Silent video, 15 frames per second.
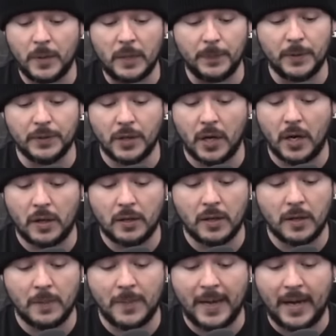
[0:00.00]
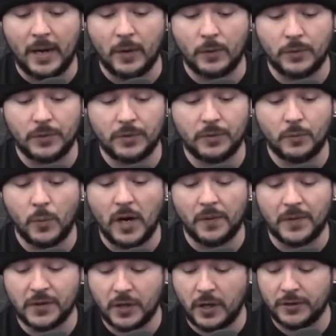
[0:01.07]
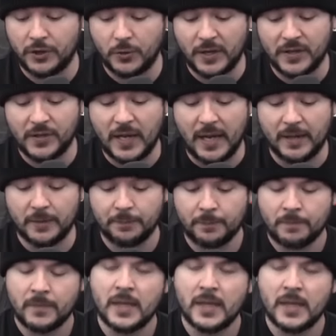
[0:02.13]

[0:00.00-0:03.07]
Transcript: know, people talk about where this country is headed.